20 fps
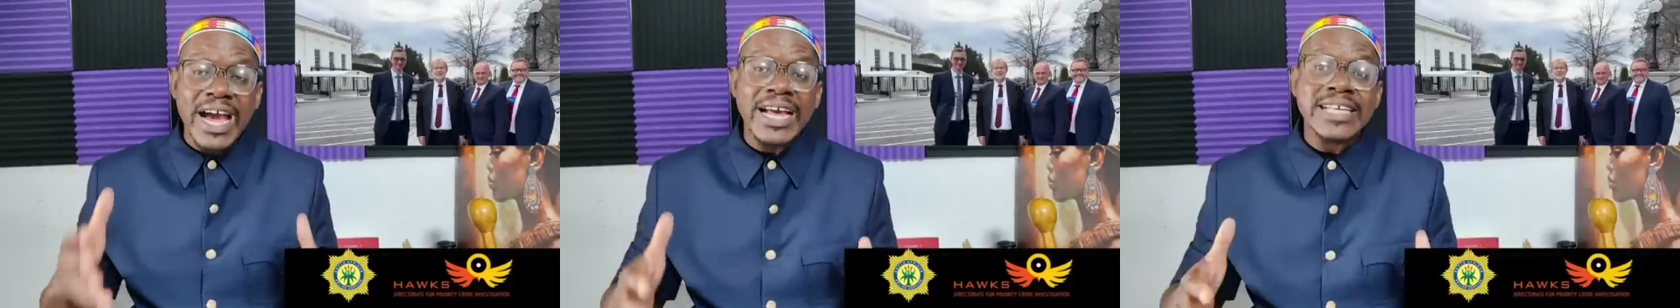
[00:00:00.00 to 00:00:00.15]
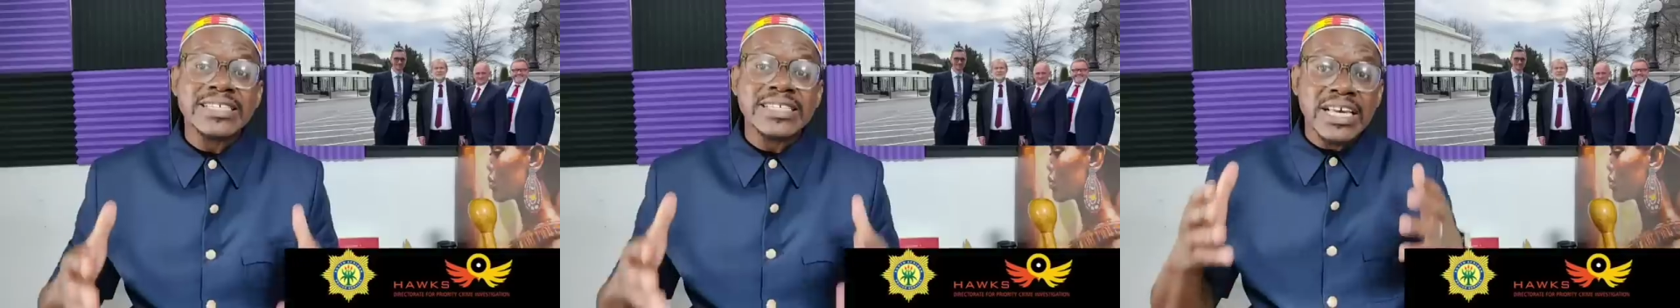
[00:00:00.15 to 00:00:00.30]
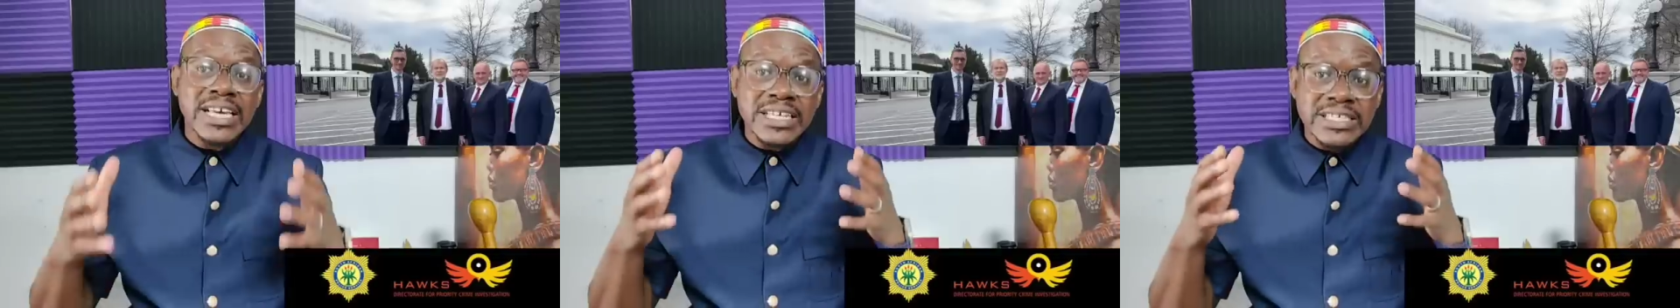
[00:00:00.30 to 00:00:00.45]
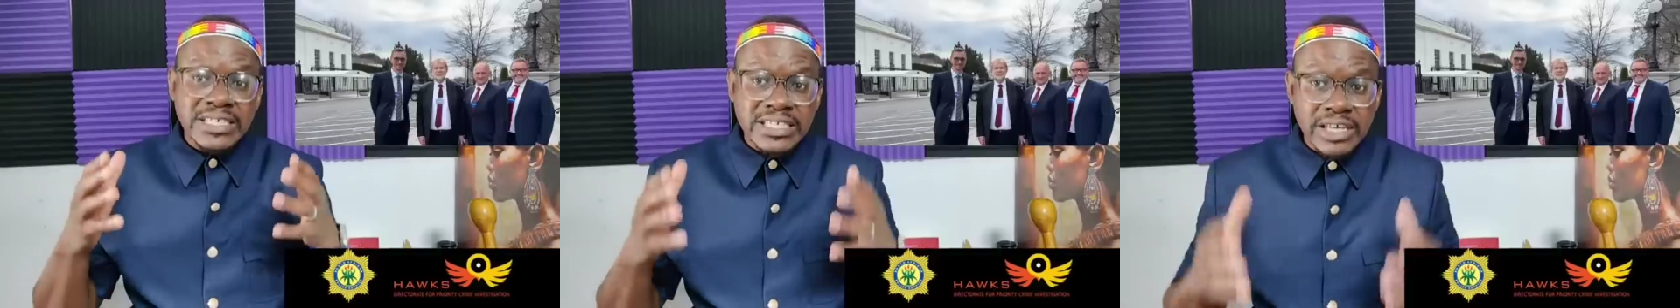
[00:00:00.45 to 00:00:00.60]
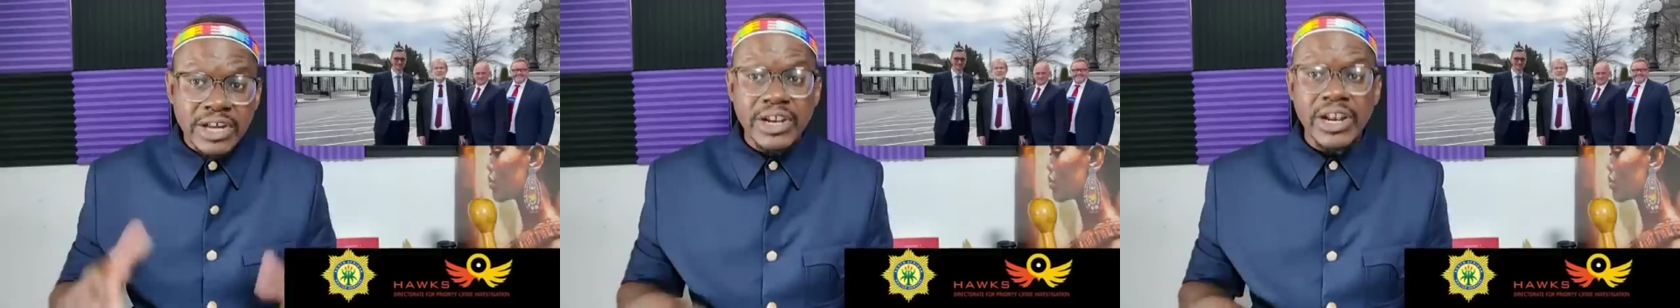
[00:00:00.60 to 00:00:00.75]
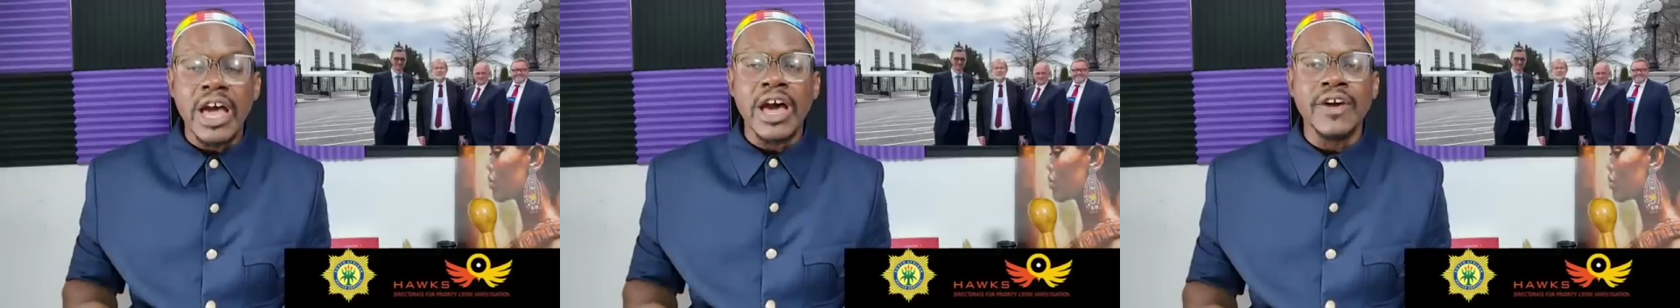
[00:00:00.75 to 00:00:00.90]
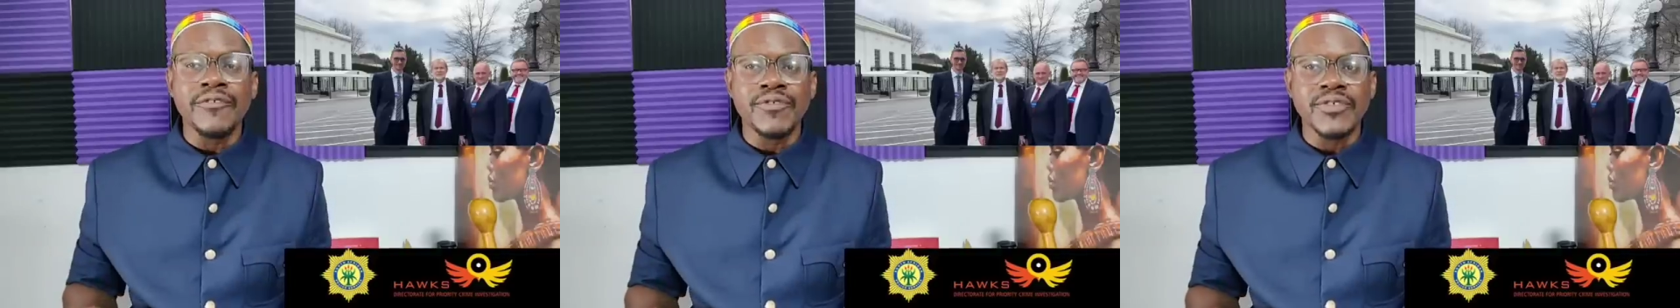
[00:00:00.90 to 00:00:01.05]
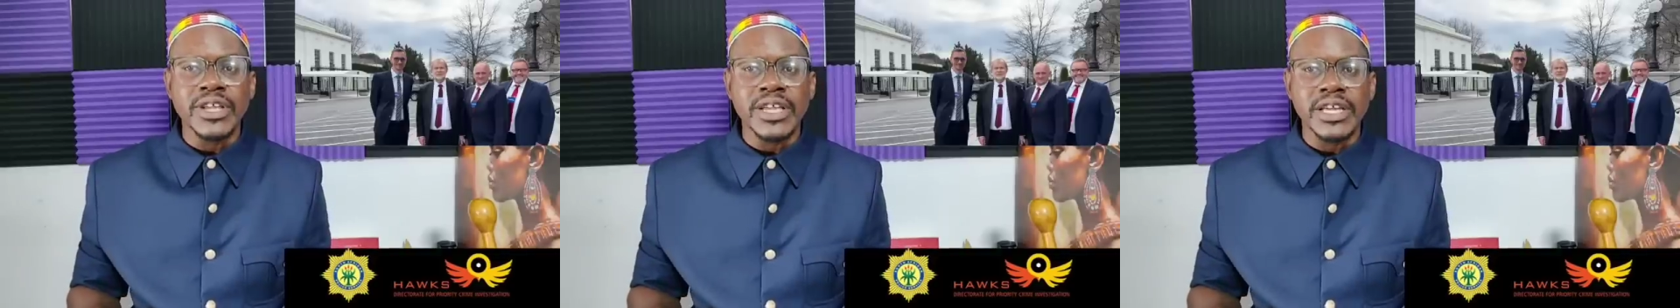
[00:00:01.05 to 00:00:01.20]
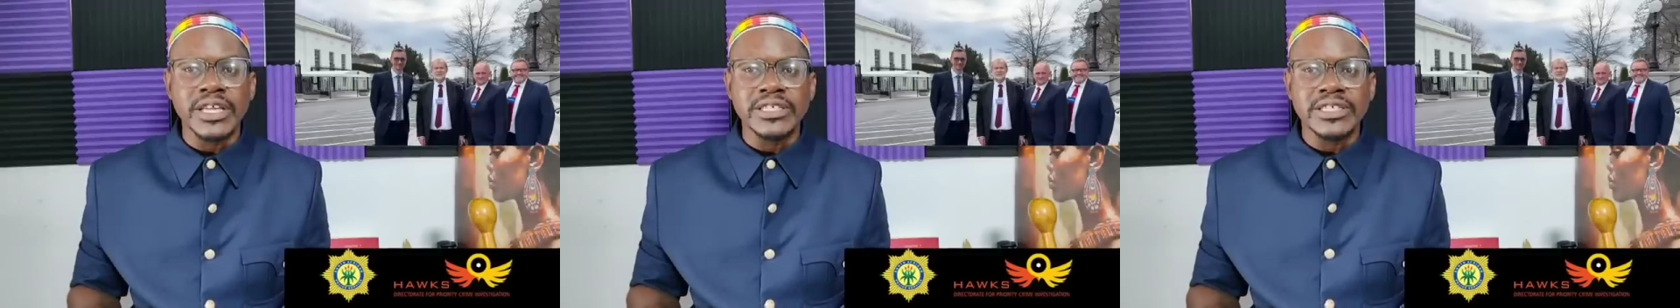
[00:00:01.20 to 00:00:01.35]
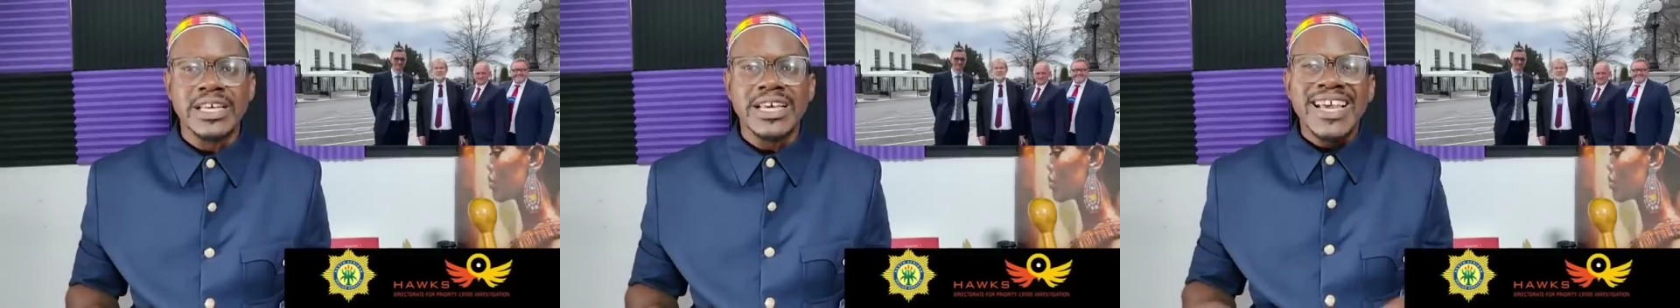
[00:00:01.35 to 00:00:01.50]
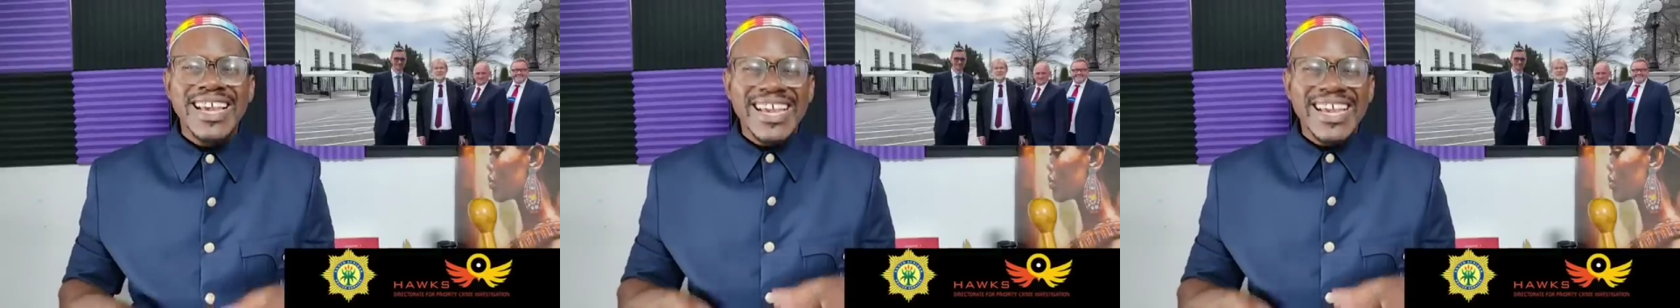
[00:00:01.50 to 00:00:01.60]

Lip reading: us as South Africans.